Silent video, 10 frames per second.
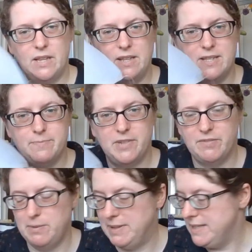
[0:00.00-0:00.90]
this
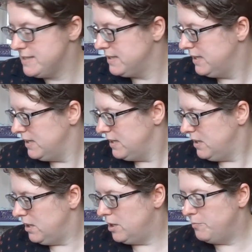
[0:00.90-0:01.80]
lovely piece,
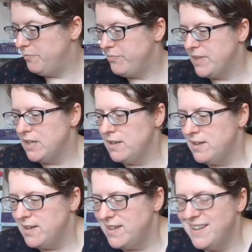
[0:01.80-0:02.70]
and
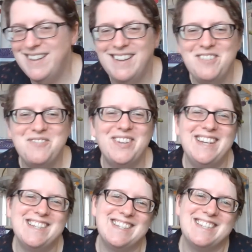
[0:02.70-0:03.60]
I
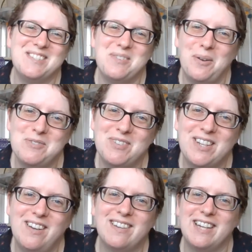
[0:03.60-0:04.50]
finished listening to it. I was
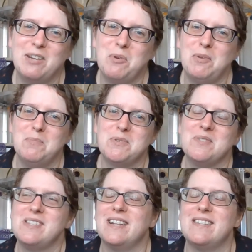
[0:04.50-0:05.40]
gardening at my mum's
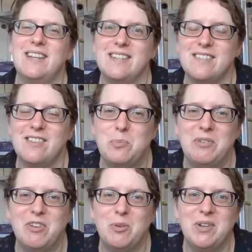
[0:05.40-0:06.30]
on Saturday as another
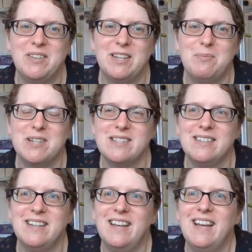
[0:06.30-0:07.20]
bit of her birthday
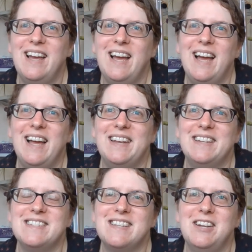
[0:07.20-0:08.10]
present,
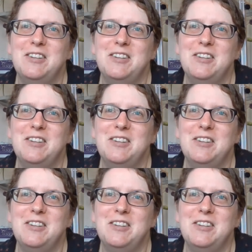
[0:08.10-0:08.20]
and